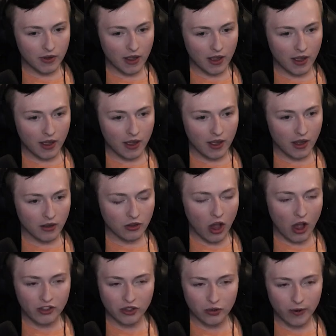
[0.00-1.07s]

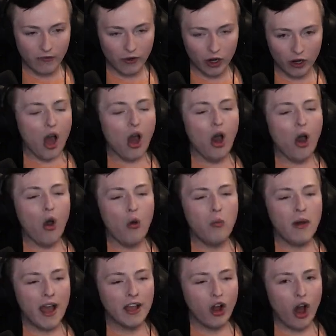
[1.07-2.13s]
Lost River. Oh
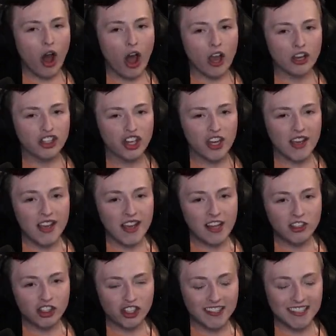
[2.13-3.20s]
my gosh,
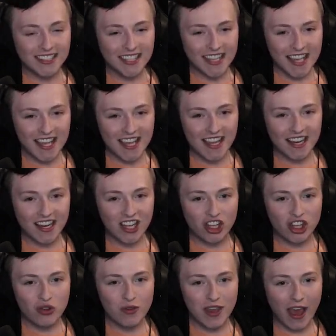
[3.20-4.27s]
each seed
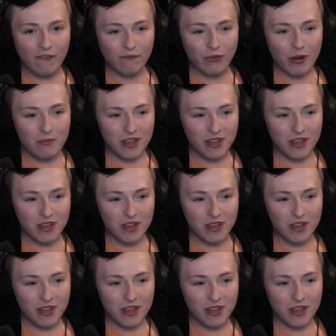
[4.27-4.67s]
you get from